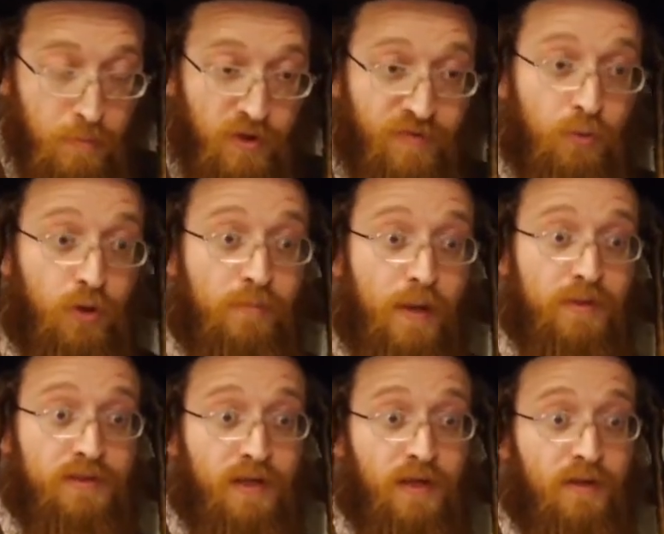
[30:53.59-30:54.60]
But if I wouldn't be able
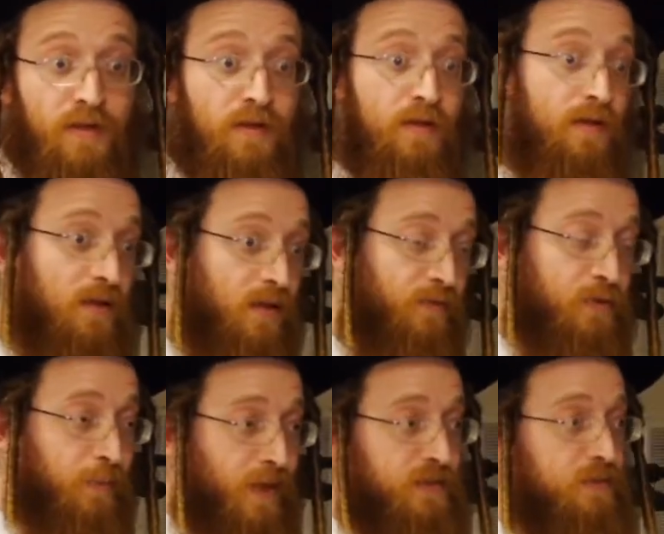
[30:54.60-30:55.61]
to say, if
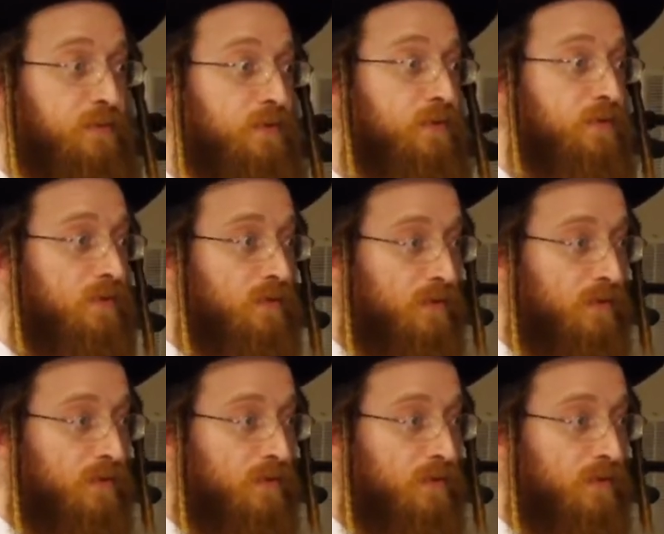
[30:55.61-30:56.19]
it's possible,